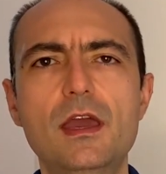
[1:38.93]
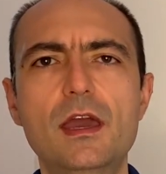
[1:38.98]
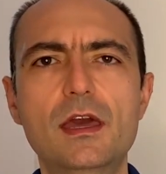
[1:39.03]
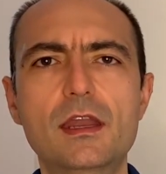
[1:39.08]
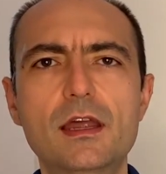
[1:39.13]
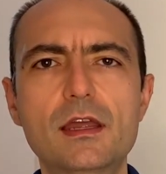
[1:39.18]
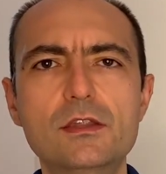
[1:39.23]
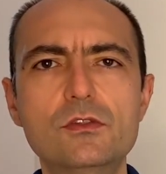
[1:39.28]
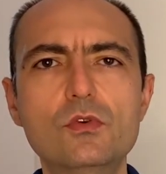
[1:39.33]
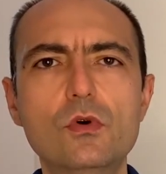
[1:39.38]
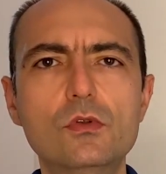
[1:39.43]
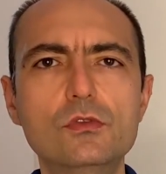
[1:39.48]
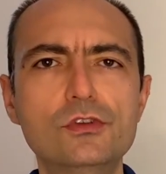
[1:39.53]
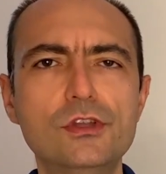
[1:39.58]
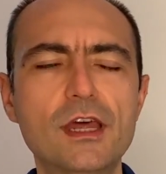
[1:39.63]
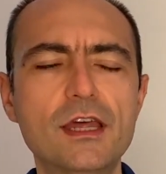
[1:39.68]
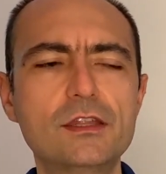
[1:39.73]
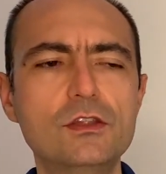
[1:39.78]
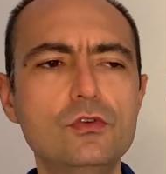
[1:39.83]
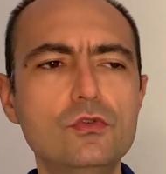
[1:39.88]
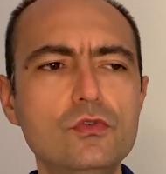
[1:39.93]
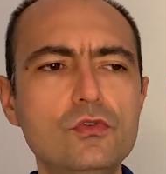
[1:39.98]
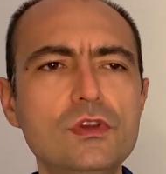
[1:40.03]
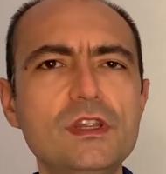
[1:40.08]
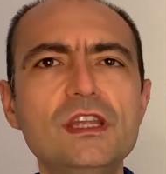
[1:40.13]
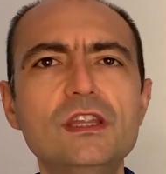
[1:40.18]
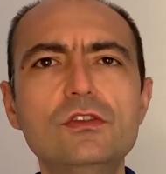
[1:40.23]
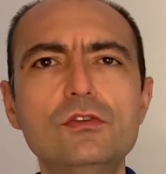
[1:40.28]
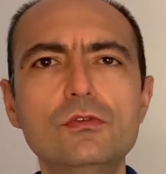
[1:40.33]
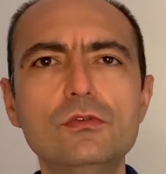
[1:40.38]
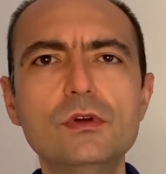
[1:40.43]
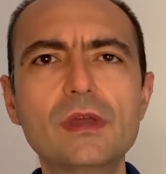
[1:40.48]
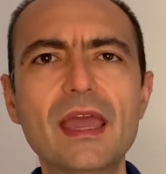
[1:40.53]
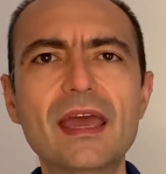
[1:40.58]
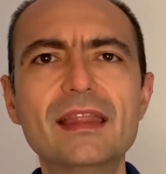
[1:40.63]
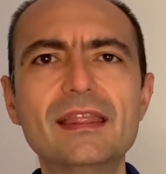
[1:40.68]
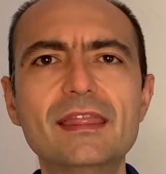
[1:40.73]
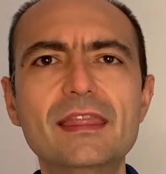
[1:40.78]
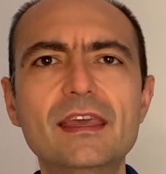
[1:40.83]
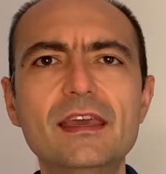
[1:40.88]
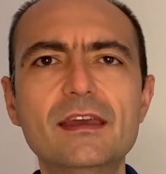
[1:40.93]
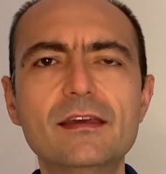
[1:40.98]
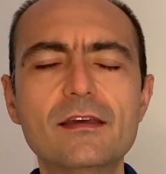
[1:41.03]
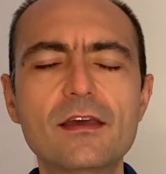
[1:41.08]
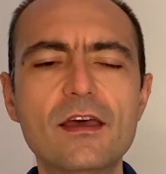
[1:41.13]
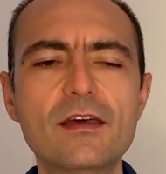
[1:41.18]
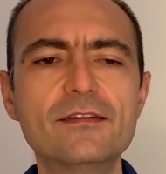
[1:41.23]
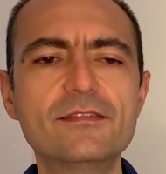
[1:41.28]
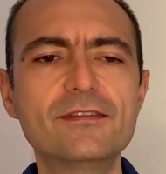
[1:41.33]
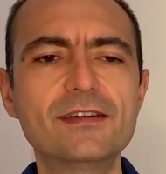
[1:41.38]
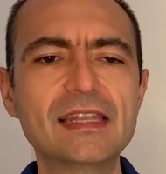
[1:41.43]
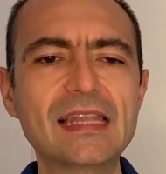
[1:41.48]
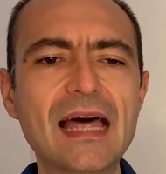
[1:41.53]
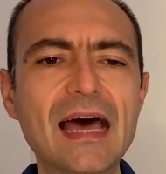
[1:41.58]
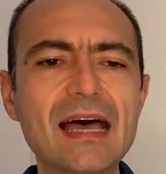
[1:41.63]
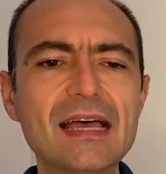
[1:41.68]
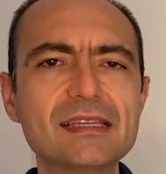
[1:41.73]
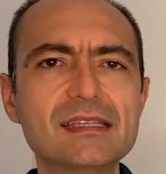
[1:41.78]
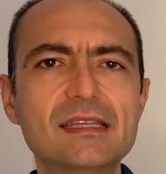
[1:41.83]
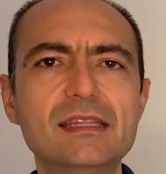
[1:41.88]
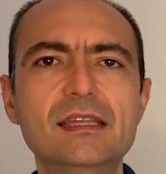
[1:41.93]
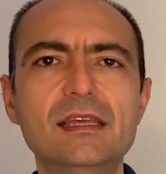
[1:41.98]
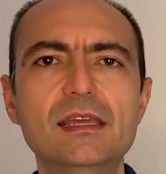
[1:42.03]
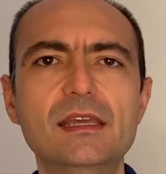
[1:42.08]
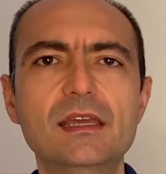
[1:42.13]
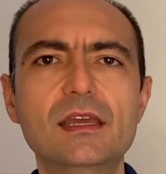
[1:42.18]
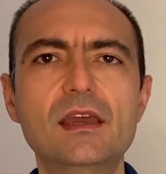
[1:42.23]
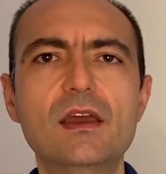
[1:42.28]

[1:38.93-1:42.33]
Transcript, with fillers: And I told you that you need to look at the velocity.